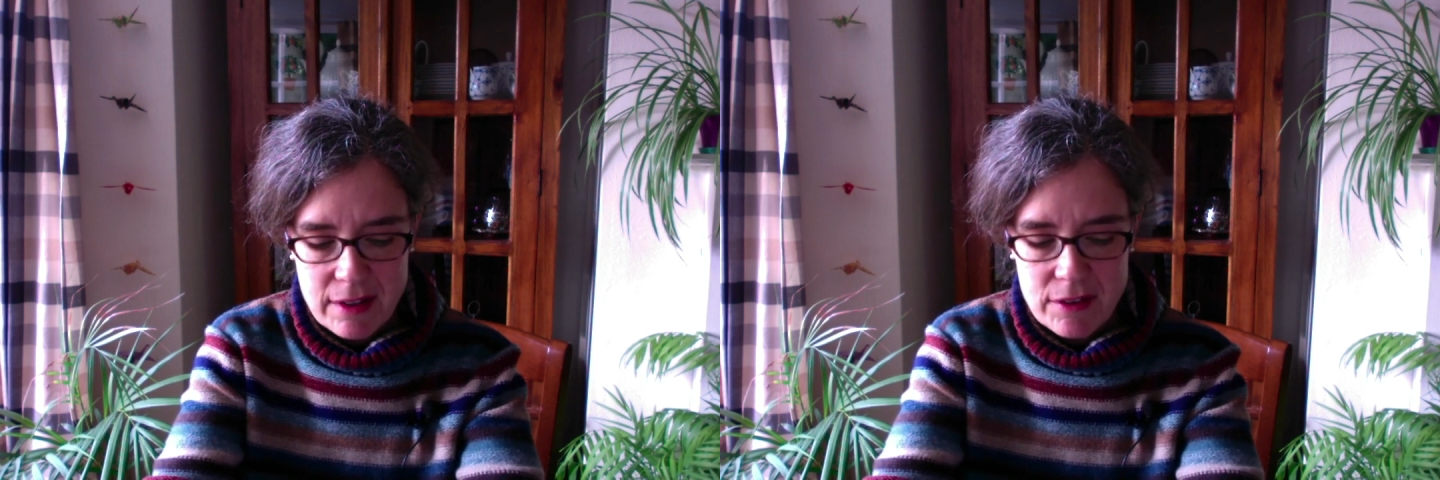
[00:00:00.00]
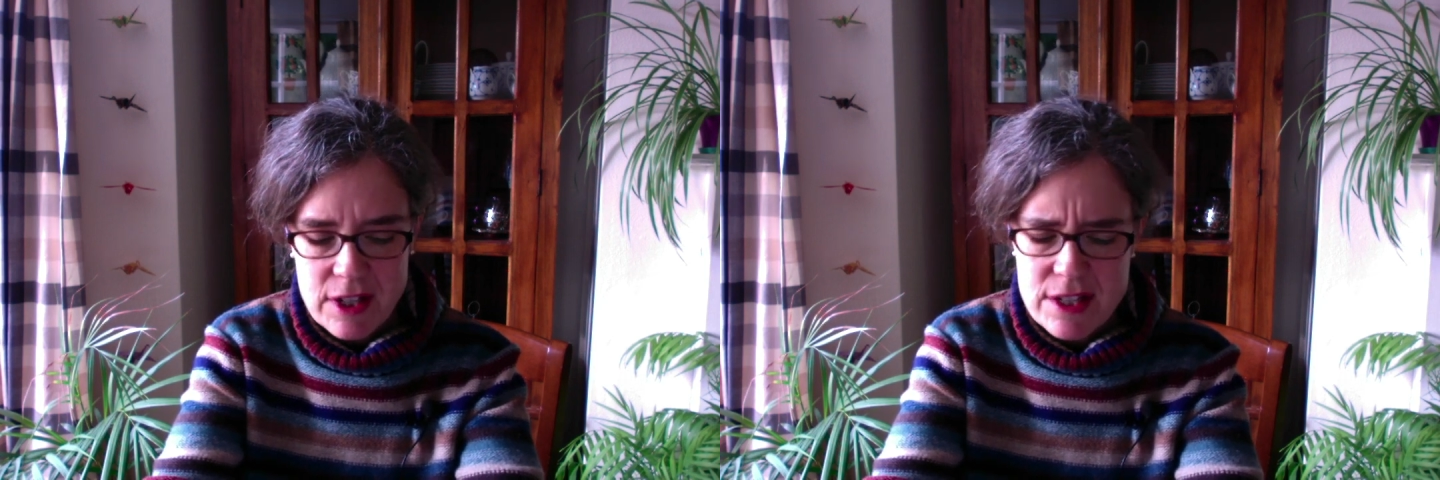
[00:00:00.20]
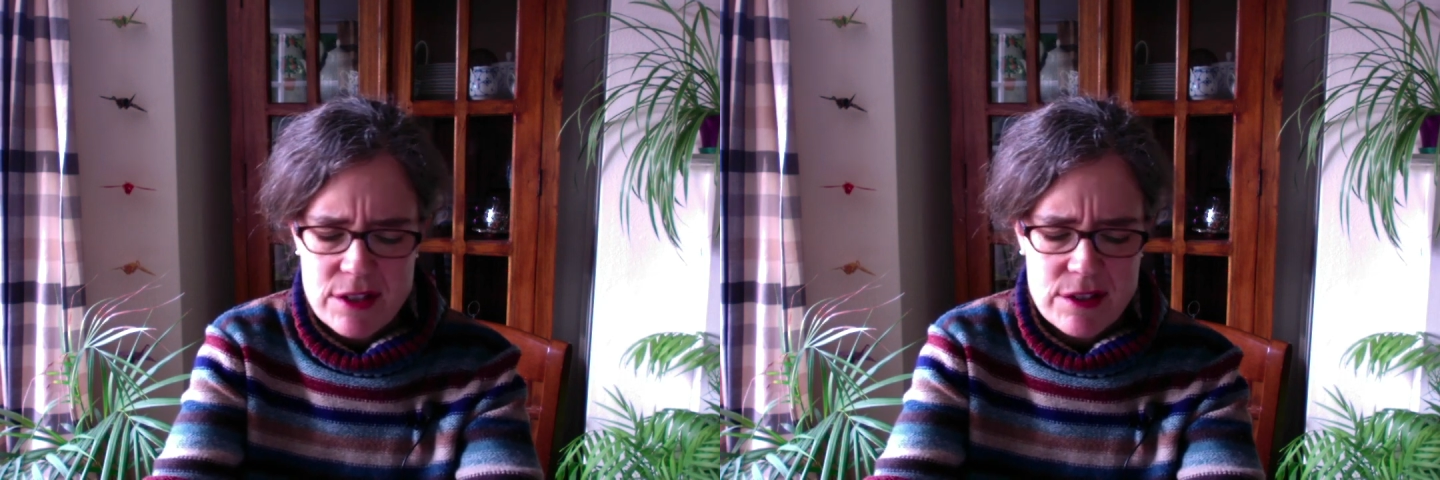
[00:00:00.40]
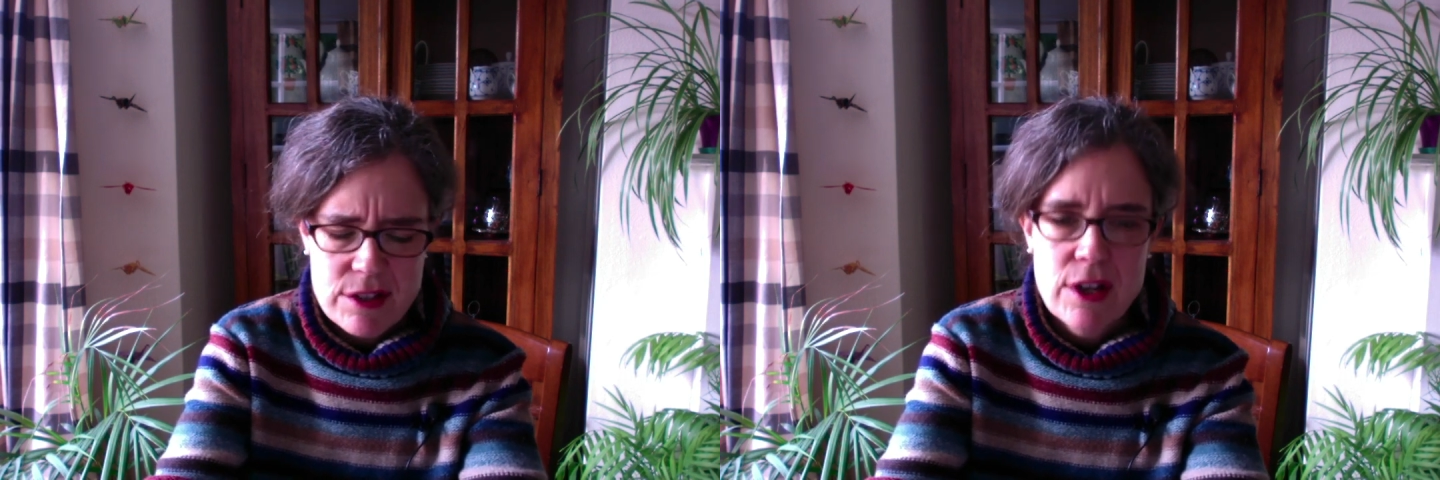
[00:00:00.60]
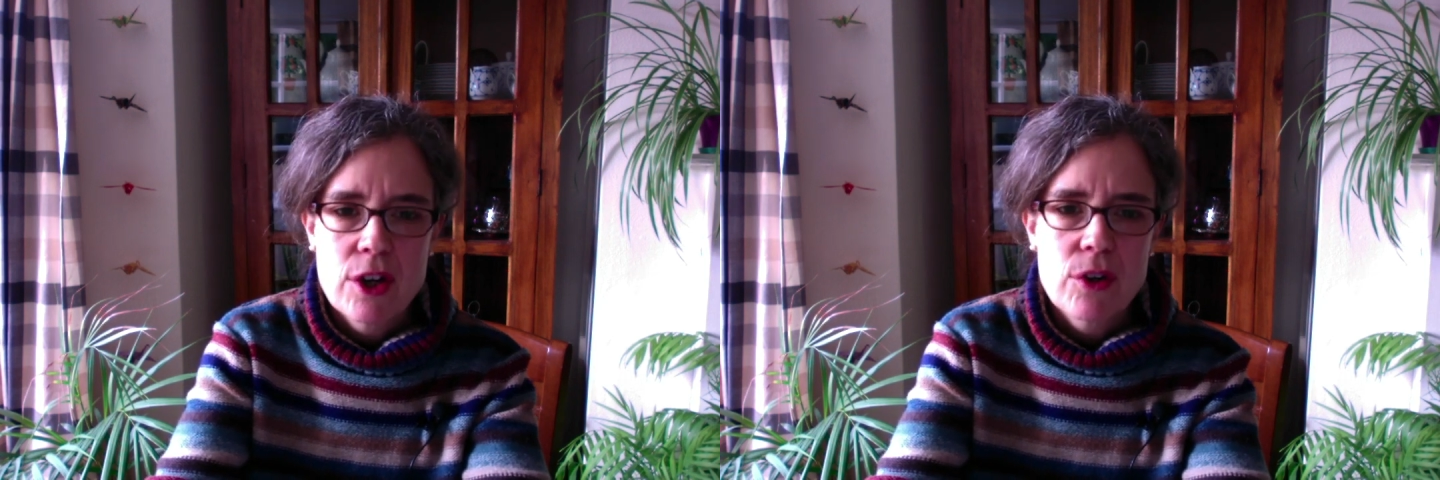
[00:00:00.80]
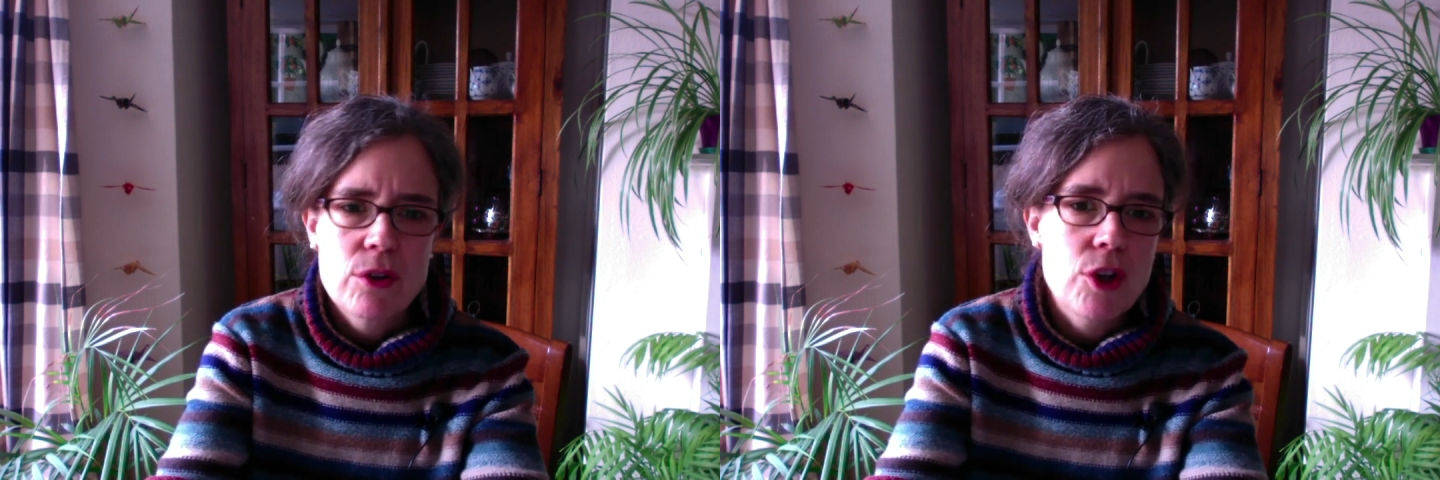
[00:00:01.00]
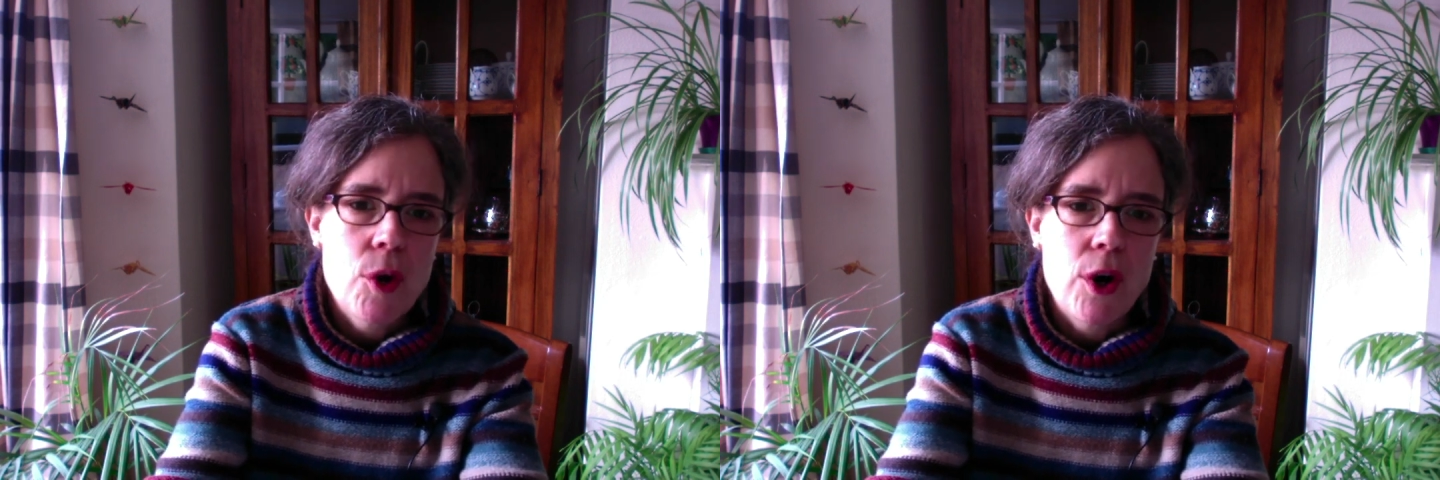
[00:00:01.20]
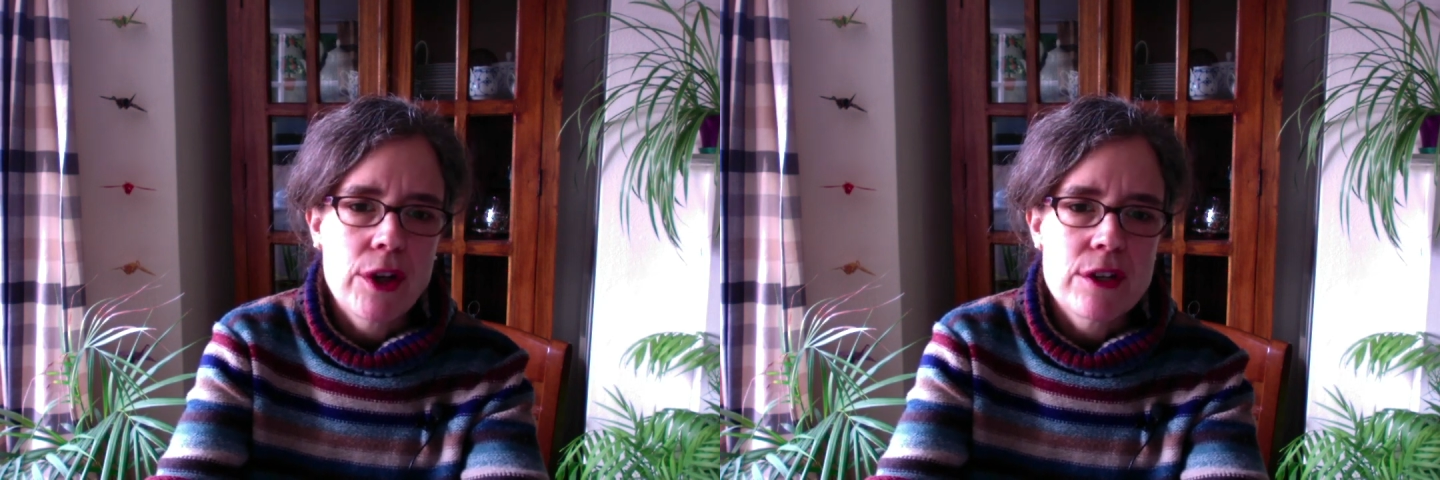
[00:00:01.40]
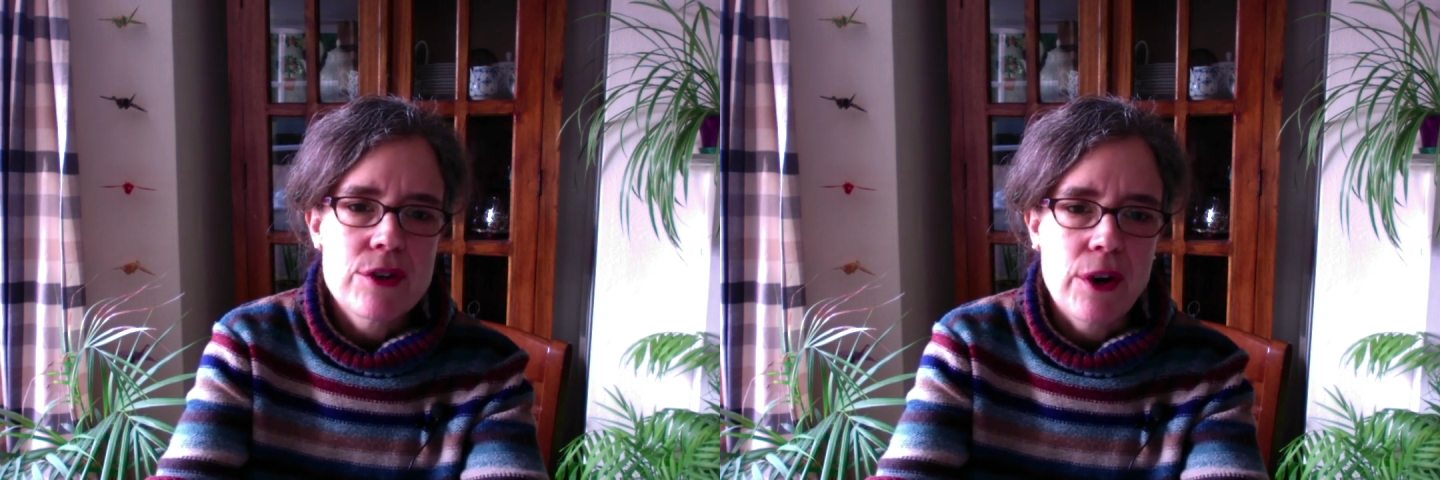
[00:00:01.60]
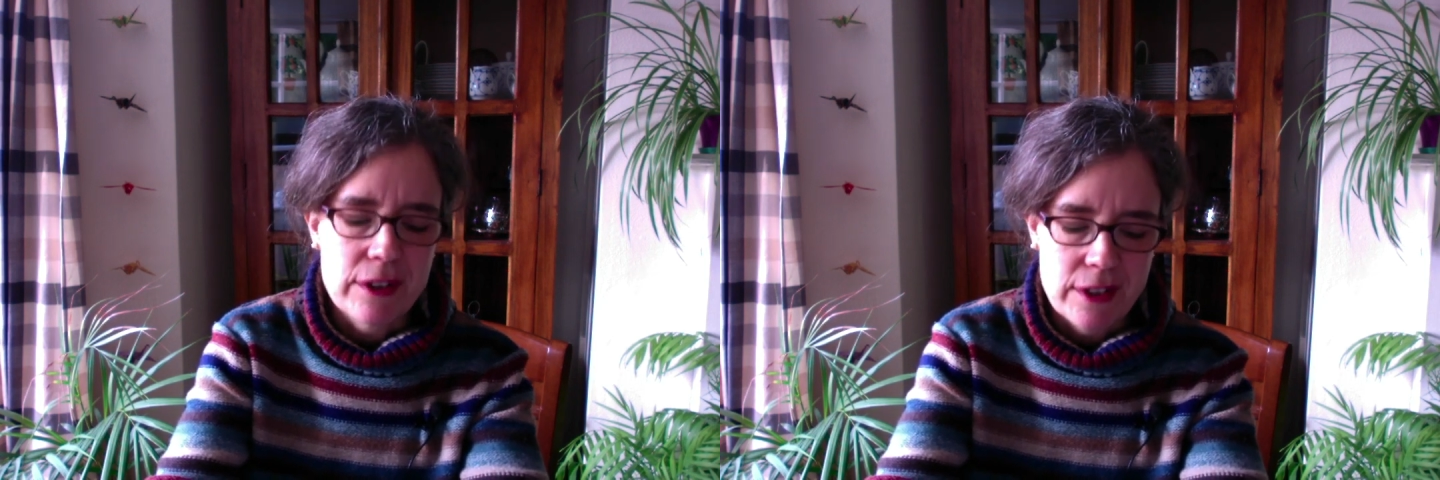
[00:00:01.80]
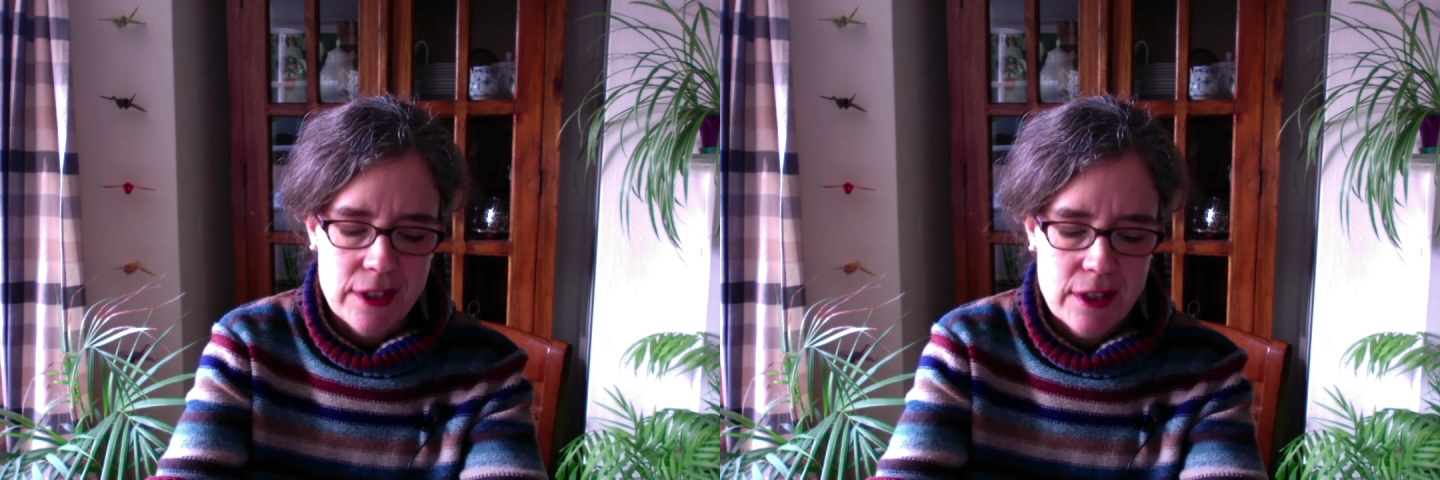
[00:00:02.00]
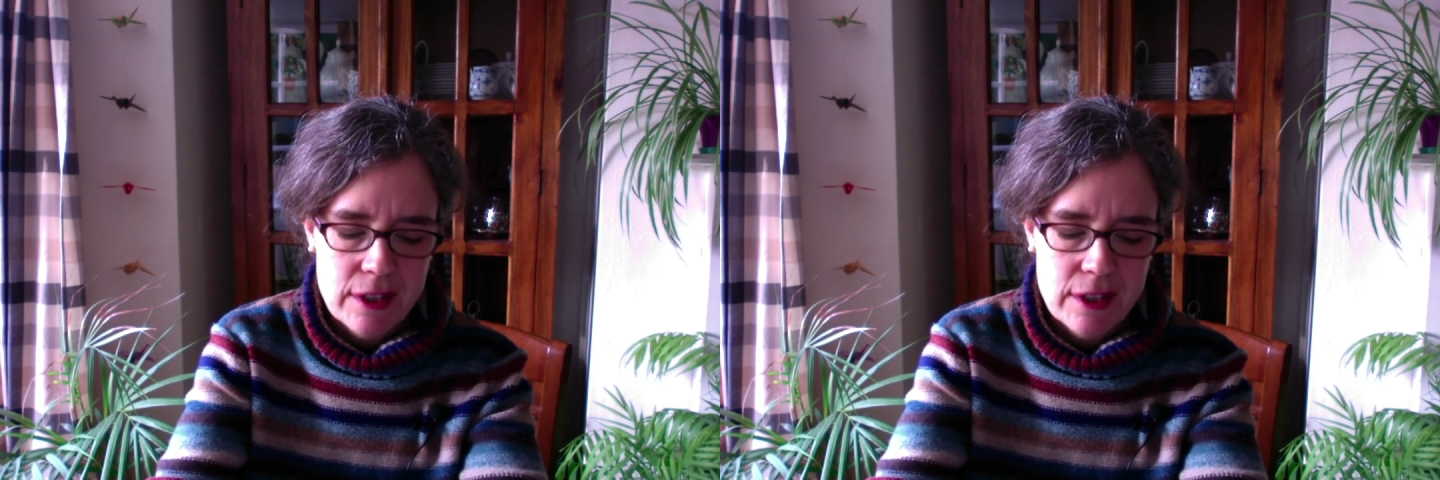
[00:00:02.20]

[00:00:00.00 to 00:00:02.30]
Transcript: The list could go on and on.